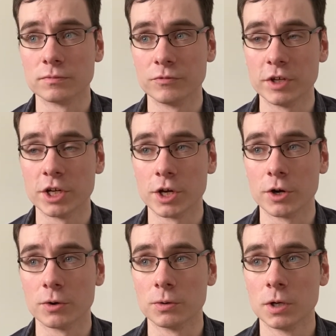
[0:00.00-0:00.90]

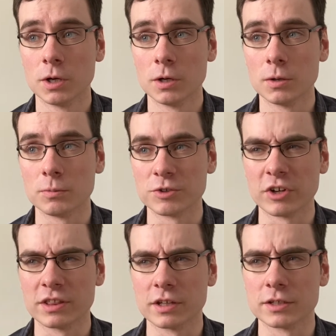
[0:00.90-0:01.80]
video, which
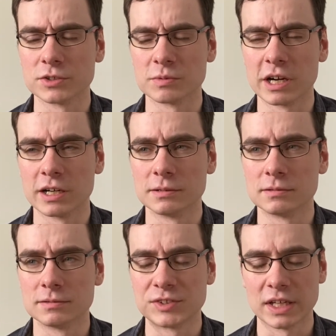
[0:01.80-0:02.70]
I think is where I
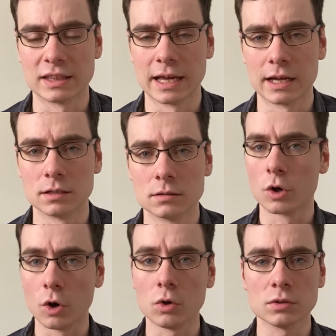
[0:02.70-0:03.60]
said that.
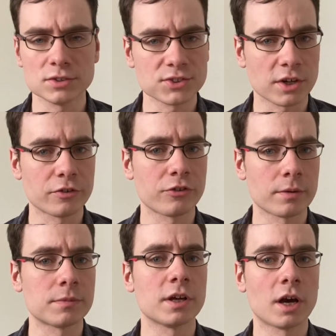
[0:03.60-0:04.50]
Goals are
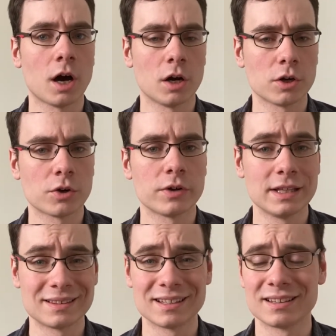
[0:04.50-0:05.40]
something
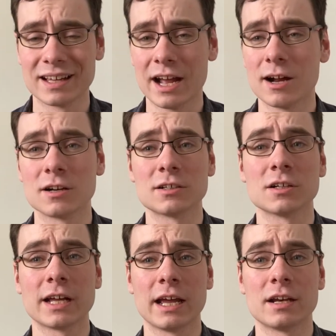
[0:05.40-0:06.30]
concrete that the
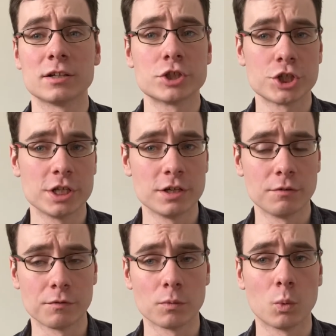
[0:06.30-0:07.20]
character can
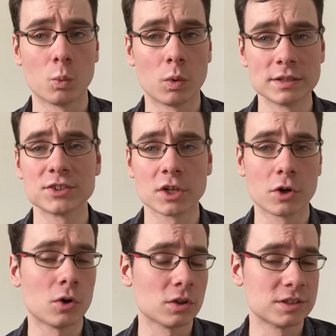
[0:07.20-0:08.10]
achieve. Once a
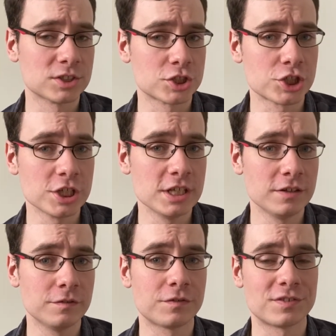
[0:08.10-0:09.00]
goal is
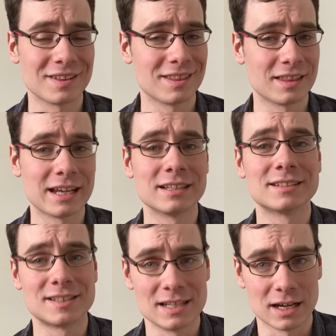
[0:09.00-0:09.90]
achieved, then
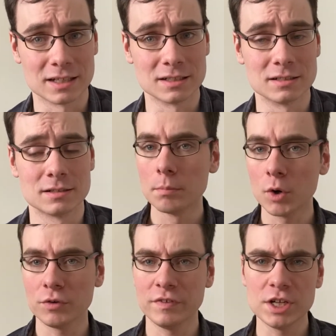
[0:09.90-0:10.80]
it's done.
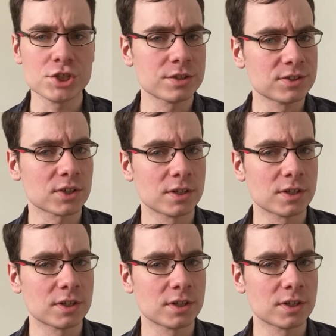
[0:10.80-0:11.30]
Motivations, on